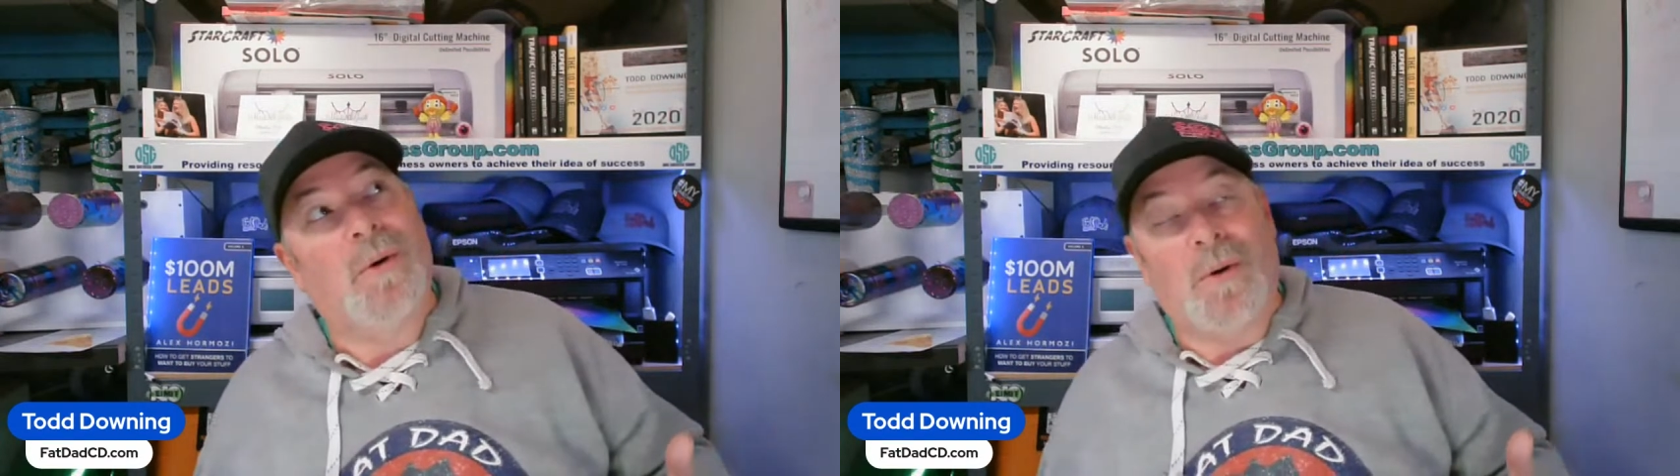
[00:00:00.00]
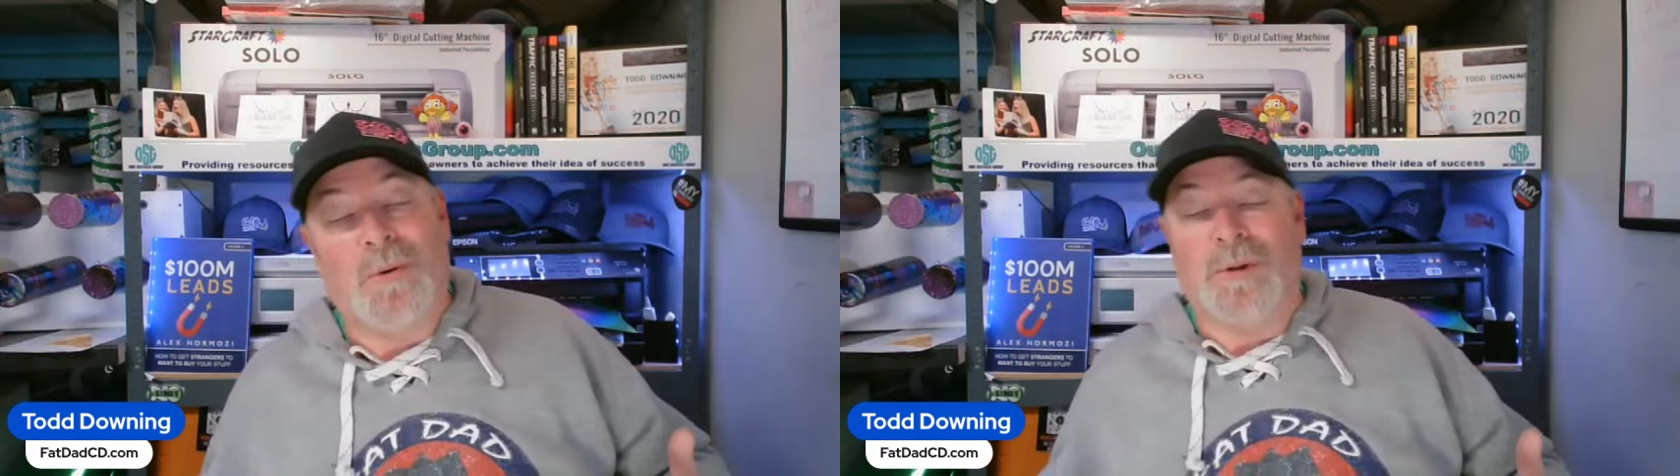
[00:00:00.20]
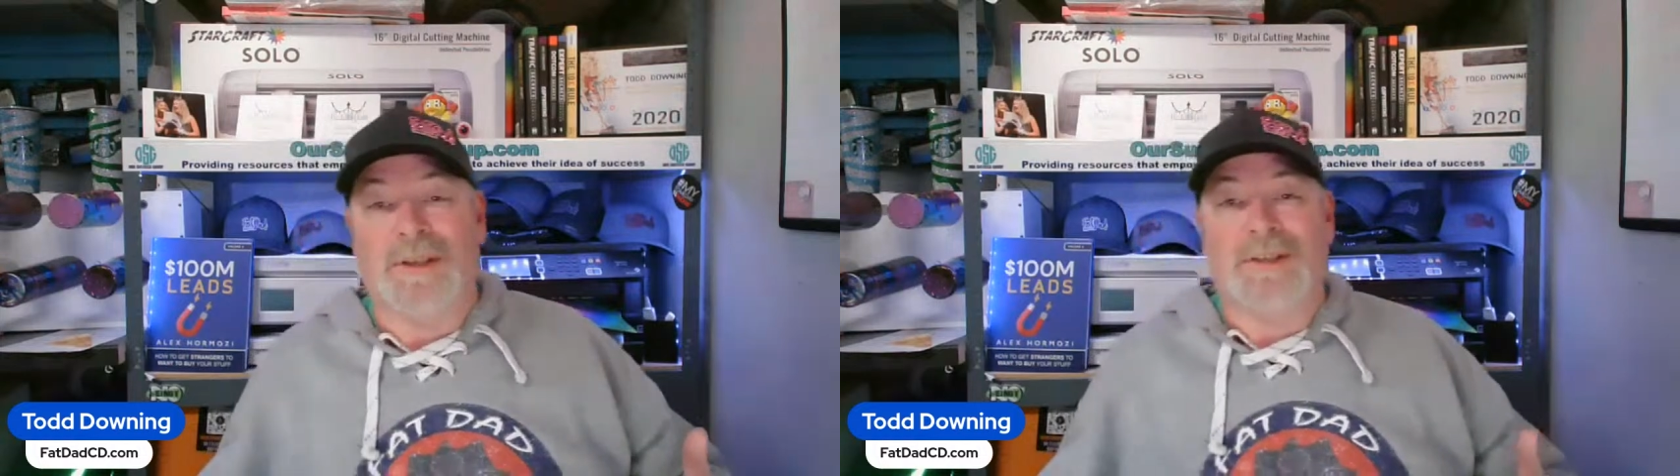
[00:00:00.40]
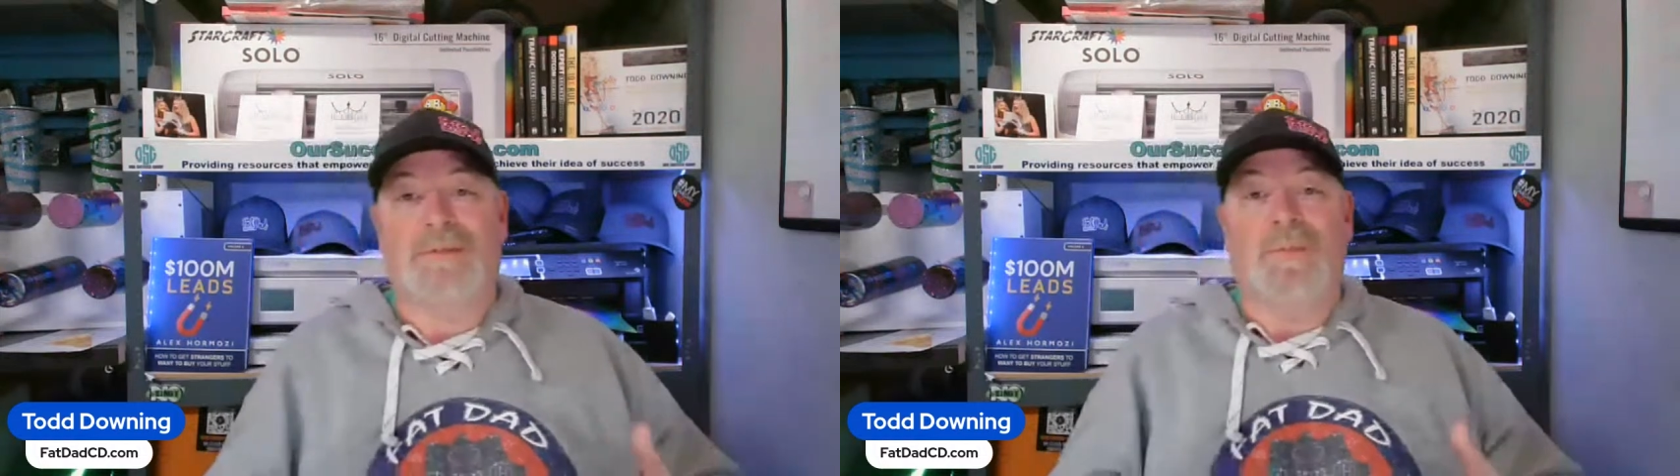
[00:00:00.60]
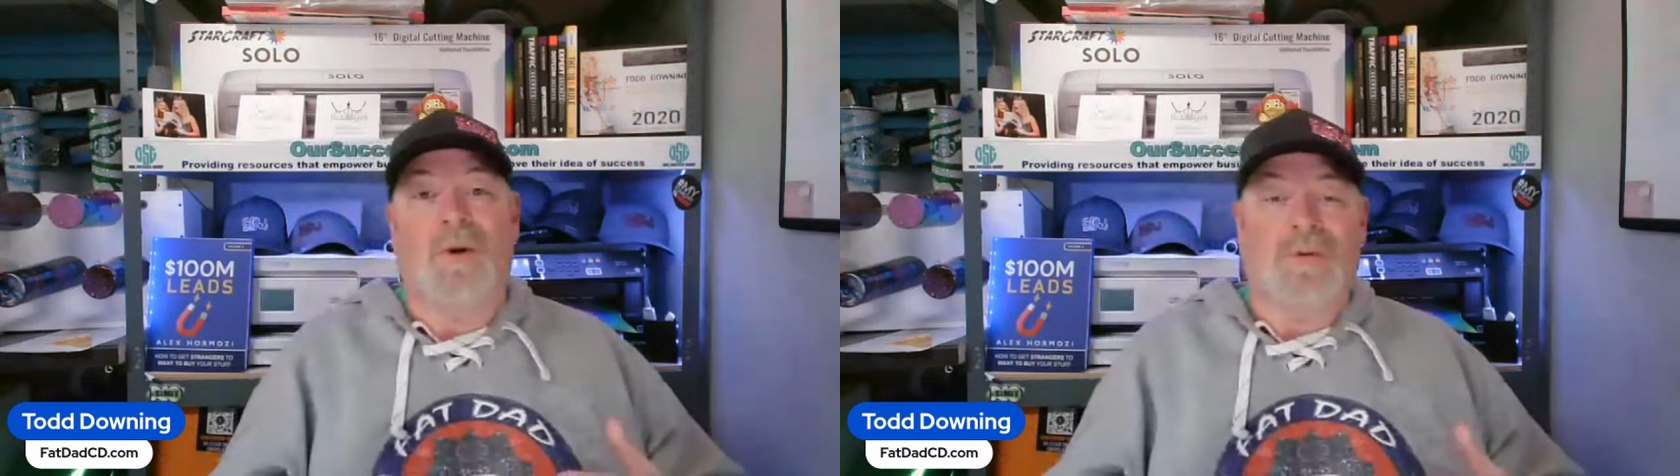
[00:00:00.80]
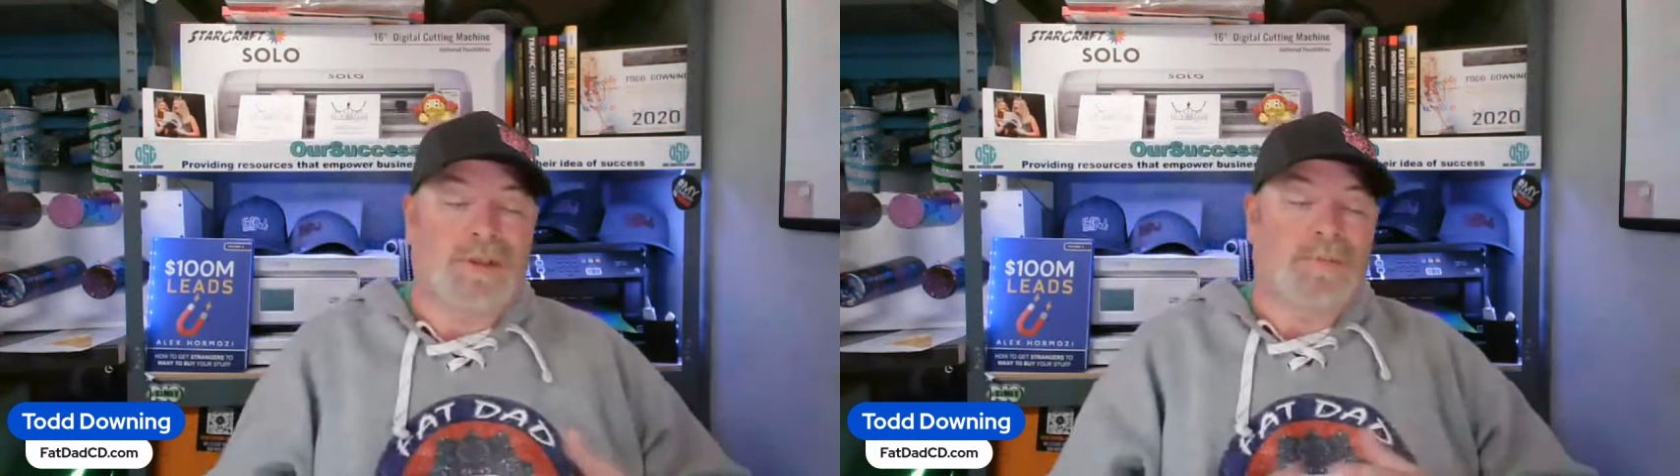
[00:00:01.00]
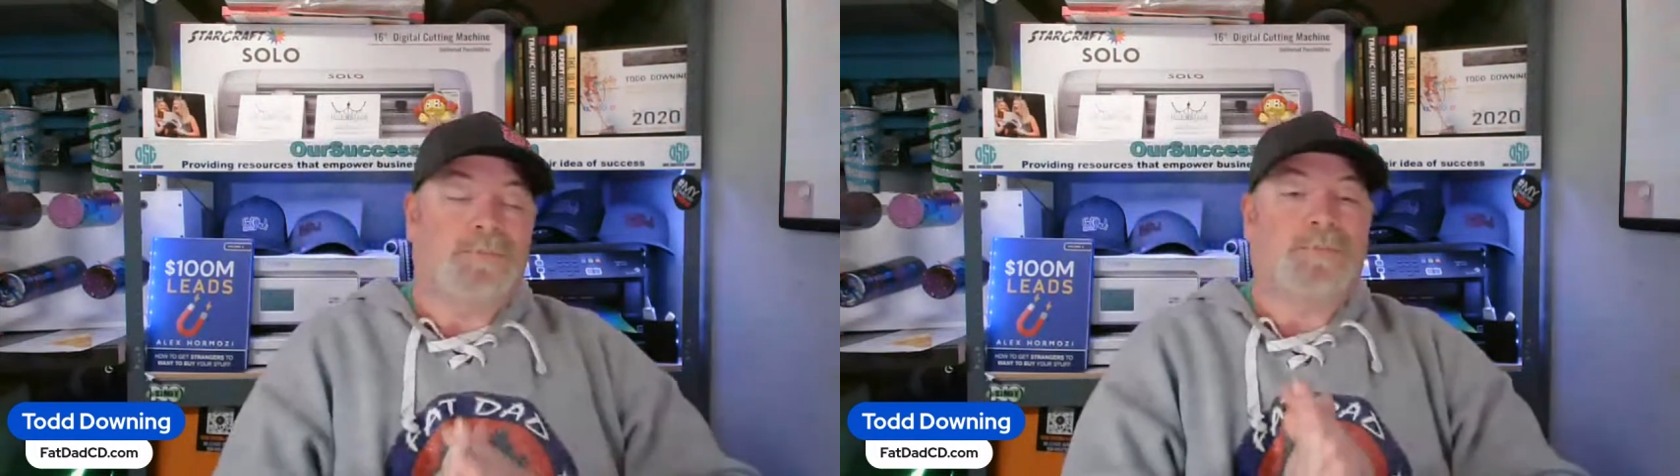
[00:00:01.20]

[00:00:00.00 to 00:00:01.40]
Holy smokes.